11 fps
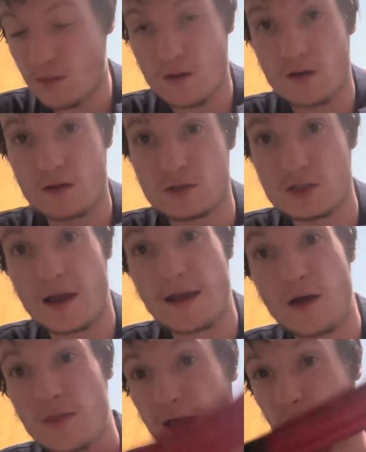And check
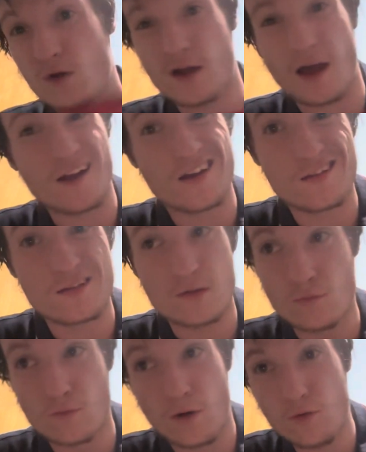out that one. I
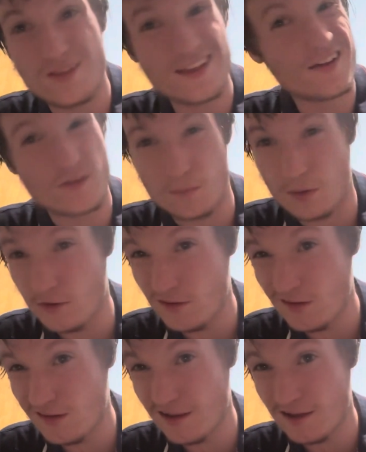won't leave a
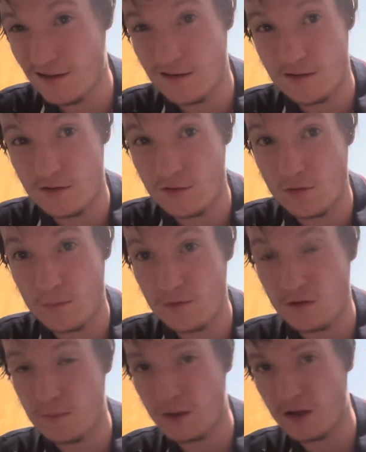purchase link in the
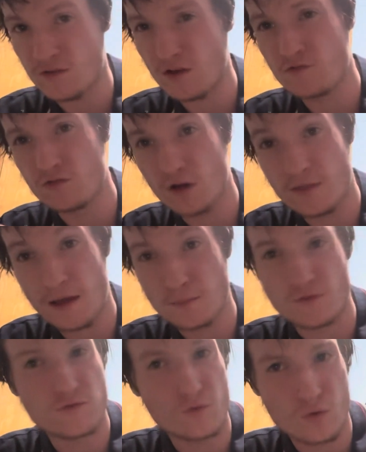description, because I've done that
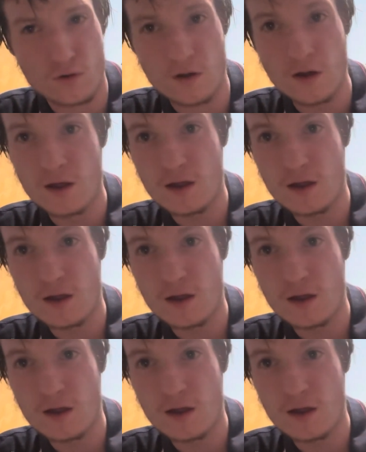before